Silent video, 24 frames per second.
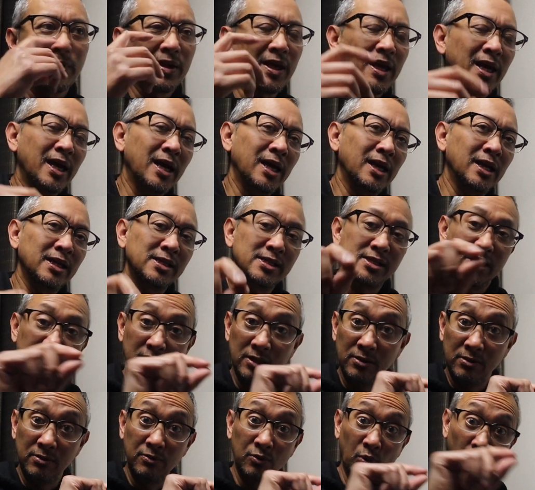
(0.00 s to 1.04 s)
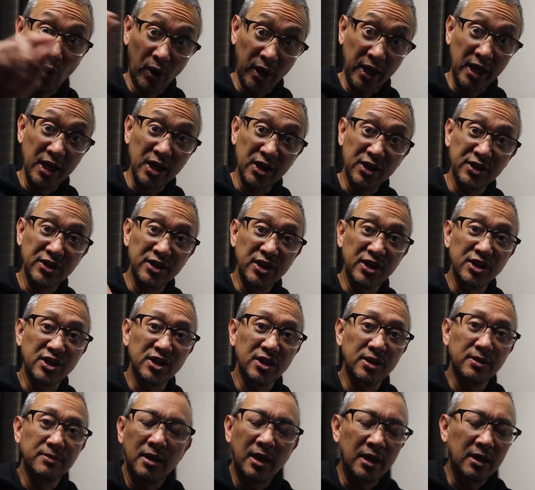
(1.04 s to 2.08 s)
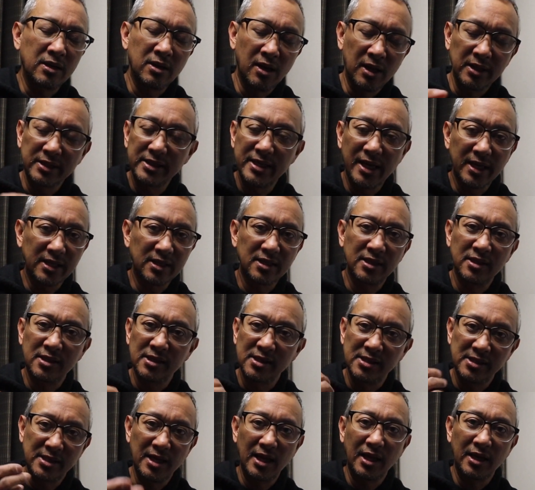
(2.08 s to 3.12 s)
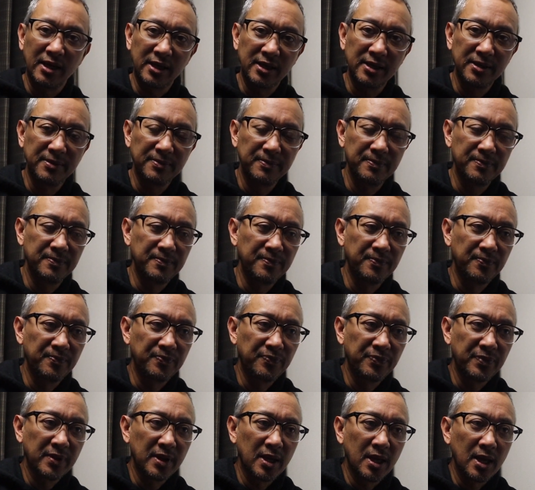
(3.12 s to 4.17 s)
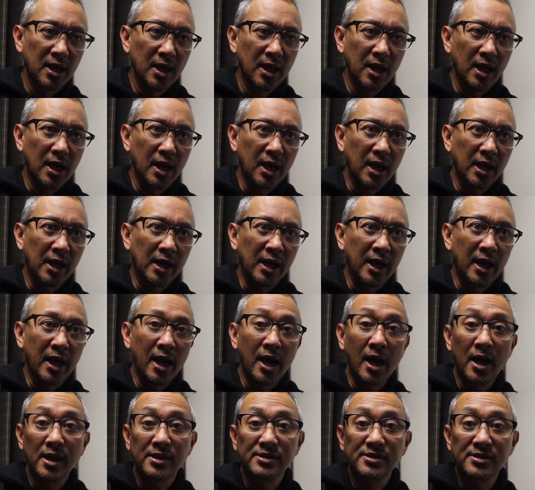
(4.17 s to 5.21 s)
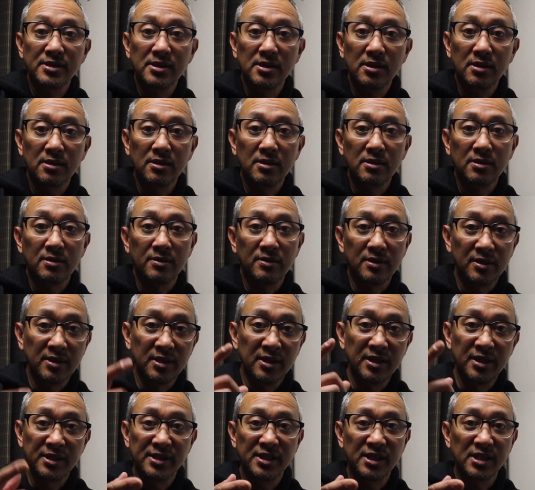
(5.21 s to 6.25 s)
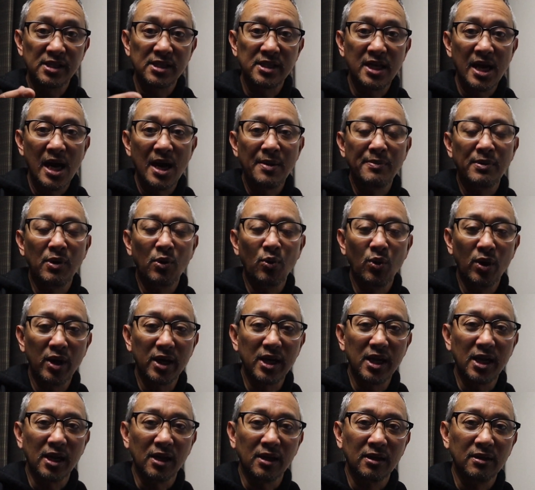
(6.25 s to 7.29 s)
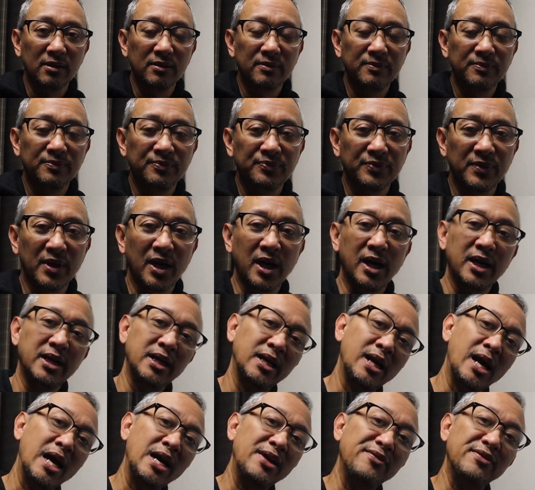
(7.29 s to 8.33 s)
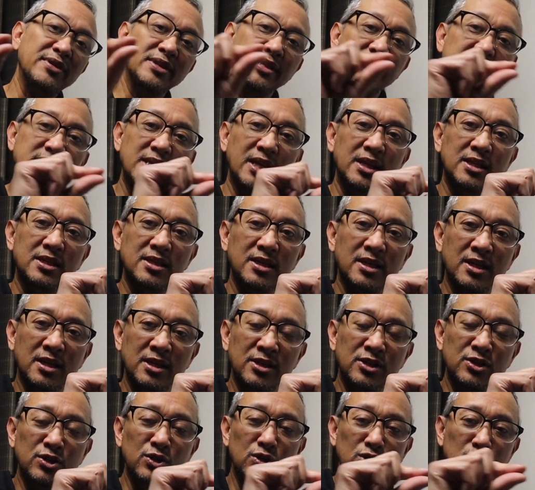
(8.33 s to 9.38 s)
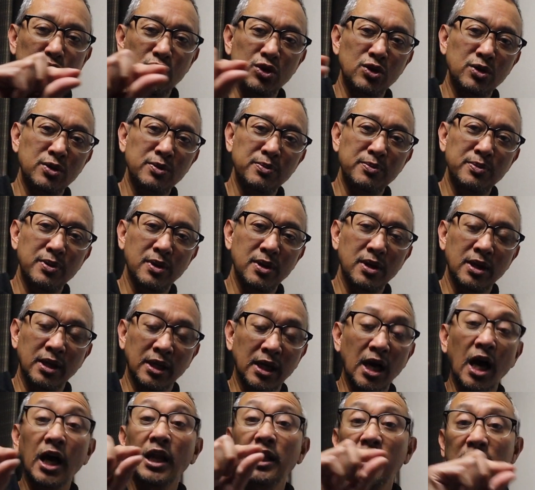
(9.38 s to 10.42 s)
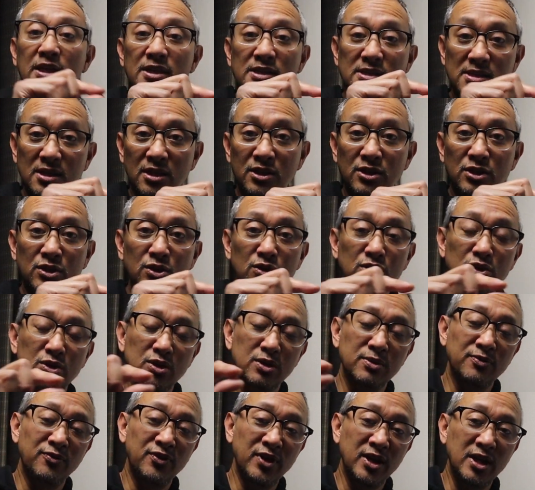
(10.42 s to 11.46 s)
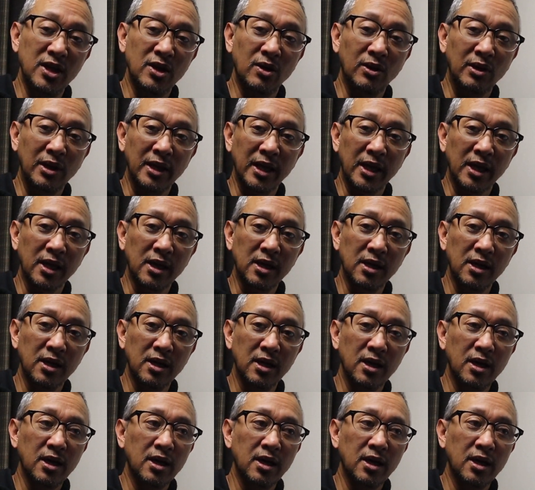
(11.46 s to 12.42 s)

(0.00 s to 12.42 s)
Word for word: and it said working condition. I contacted the seller and I asked is this camera working? I even sent a YouTube, an unlisted YouTube video link